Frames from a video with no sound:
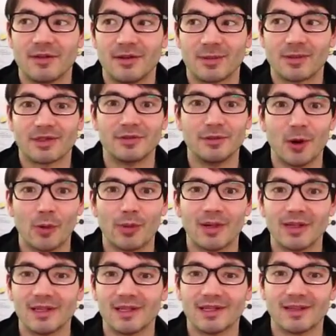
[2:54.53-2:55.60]
there was
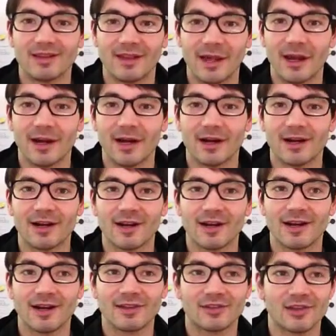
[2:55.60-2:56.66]
nobody there
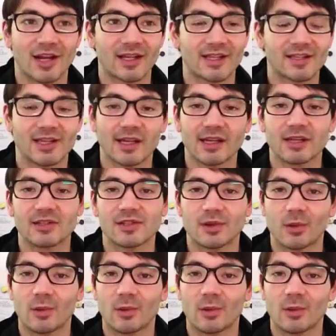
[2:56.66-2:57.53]
checking tickets,